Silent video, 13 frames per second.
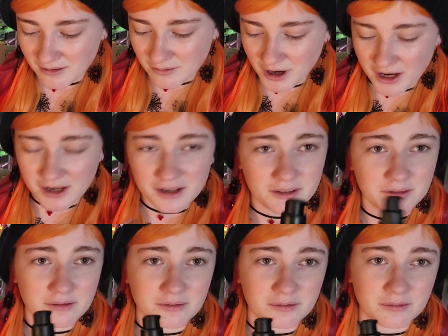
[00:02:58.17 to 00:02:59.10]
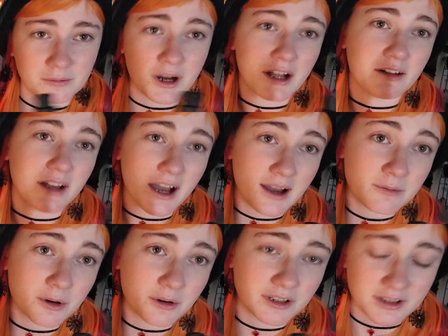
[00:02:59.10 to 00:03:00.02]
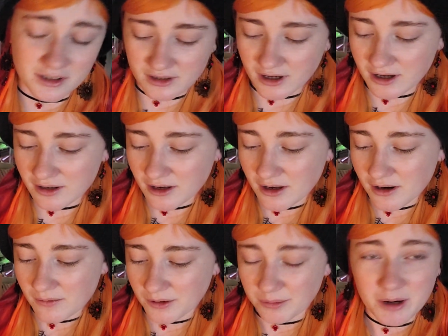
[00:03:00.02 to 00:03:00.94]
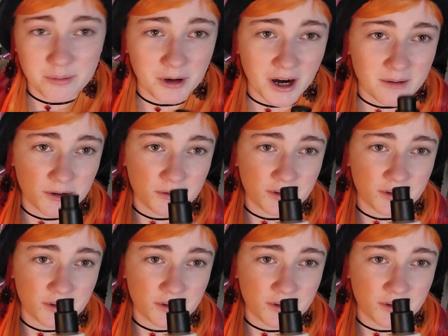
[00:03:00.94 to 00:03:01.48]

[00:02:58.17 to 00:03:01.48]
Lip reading: by, I'm going to start with my primer,